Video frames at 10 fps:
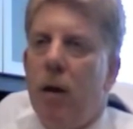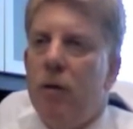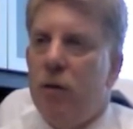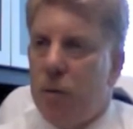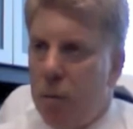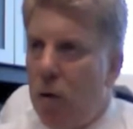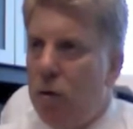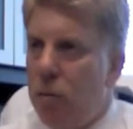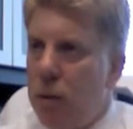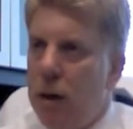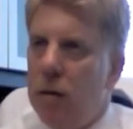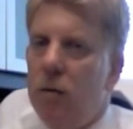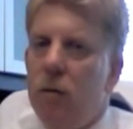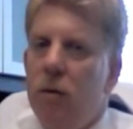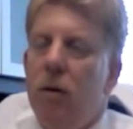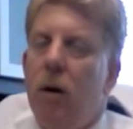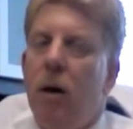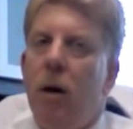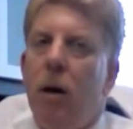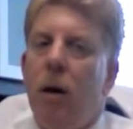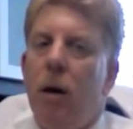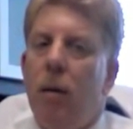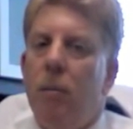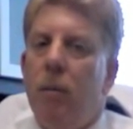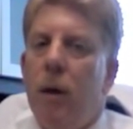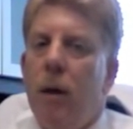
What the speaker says: smoked meats, no